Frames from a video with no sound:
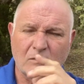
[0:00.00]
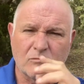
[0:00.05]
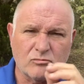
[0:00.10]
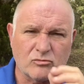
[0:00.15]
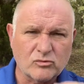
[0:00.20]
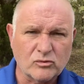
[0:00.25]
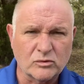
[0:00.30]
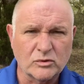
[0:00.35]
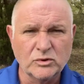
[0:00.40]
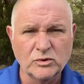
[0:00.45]

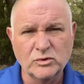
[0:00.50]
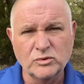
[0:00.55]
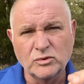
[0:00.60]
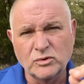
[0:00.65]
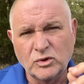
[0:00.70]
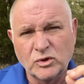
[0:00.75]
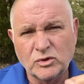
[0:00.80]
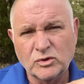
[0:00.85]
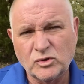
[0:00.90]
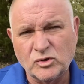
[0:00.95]
through
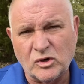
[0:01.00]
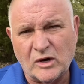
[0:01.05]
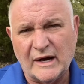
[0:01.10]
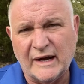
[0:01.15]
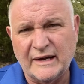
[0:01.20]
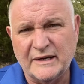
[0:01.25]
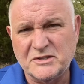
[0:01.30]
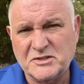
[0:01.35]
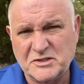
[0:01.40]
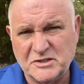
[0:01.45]

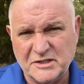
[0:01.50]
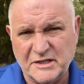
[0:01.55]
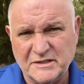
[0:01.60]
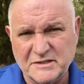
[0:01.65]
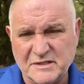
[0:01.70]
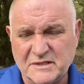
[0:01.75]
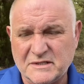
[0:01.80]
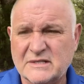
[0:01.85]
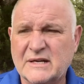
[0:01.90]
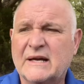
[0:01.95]
Christ
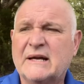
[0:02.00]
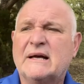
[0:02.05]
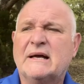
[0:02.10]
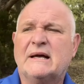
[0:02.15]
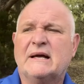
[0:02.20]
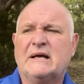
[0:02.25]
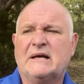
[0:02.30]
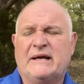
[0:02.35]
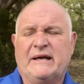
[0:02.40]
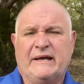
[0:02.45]
Jesus.
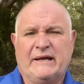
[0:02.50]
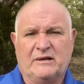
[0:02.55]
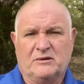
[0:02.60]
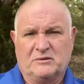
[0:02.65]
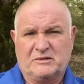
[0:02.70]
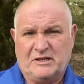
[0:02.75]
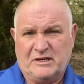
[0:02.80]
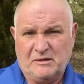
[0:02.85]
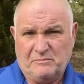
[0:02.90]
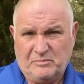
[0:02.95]
It'll
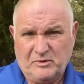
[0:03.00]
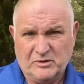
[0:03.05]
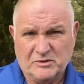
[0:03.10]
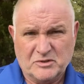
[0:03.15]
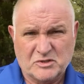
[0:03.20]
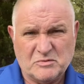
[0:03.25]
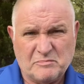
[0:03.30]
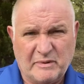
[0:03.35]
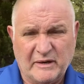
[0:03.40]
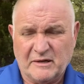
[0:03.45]
keep you in
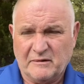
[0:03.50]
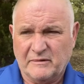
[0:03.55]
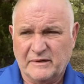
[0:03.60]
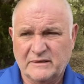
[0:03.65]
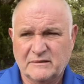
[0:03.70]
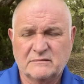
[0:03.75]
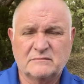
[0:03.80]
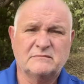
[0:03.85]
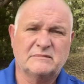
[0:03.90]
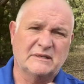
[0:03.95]
spirit.
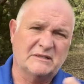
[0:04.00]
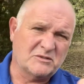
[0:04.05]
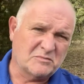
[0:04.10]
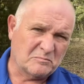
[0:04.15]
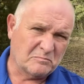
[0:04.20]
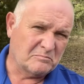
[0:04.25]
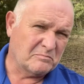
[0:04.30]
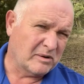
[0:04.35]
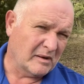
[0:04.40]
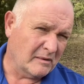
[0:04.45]
That's
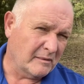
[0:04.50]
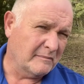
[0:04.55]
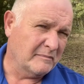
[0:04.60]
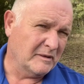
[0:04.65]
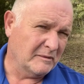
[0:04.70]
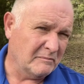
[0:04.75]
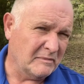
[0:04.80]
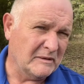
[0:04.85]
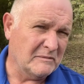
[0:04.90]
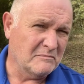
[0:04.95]

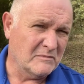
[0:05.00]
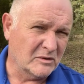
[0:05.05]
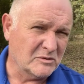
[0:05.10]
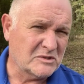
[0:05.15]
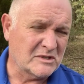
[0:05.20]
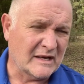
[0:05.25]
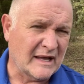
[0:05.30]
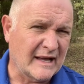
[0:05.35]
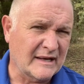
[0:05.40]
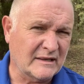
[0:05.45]
probably most
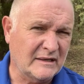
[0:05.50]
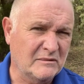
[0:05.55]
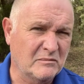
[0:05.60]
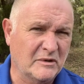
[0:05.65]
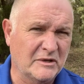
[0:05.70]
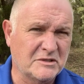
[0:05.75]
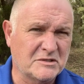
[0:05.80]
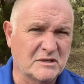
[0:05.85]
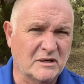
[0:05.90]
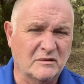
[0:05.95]
likely what
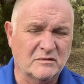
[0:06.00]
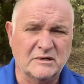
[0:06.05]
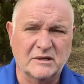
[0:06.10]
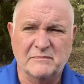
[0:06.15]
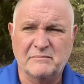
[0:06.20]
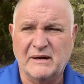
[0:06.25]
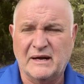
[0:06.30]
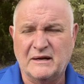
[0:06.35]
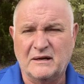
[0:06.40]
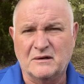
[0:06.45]
he's talking
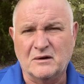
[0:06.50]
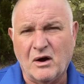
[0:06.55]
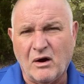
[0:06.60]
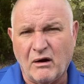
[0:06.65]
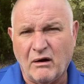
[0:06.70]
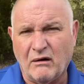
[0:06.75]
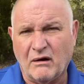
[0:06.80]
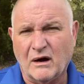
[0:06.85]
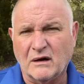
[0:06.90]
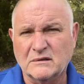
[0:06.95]
about in
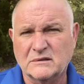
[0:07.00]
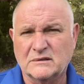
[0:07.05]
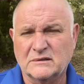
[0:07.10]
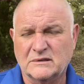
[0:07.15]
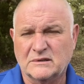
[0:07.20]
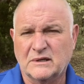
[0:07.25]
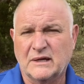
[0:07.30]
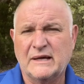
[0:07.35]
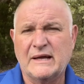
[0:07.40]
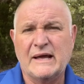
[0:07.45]
heart
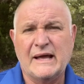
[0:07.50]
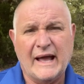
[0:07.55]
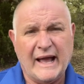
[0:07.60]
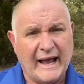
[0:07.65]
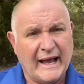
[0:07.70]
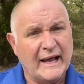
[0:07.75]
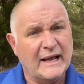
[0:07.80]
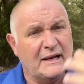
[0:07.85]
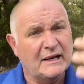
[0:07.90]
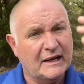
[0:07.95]

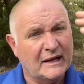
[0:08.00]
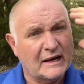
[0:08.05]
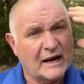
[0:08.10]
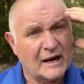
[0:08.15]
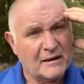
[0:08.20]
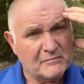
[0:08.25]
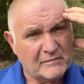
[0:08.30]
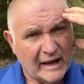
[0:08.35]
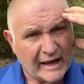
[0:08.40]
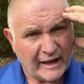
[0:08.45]
and in
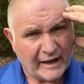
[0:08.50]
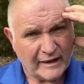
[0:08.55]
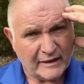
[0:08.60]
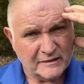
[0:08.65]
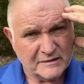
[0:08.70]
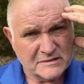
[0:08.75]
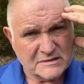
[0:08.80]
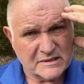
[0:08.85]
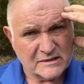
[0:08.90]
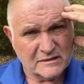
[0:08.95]
our
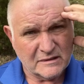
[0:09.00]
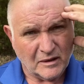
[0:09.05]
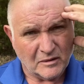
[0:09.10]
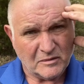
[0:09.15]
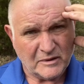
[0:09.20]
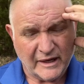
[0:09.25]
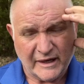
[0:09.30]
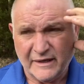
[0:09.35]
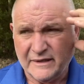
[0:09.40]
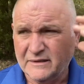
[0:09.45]
minds.
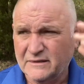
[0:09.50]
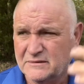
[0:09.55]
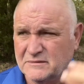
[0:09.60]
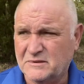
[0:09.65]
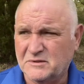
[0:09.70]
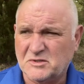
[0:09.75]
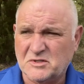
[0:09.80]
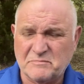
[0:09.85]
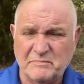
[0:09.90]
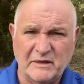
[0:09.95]
Okay. The
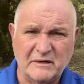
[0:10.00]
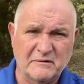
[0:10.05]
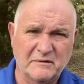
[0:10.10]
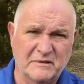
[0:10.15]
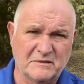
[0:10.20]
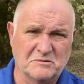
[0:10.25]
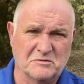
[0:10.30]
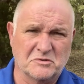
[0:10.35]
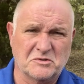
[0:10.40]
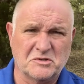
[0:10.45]
spirit
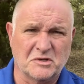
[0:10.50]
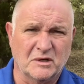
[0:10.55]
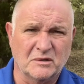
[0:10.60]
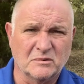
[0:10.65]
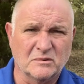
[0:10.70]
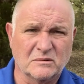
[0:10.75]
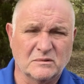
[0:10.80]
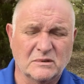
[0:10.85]
and the soul.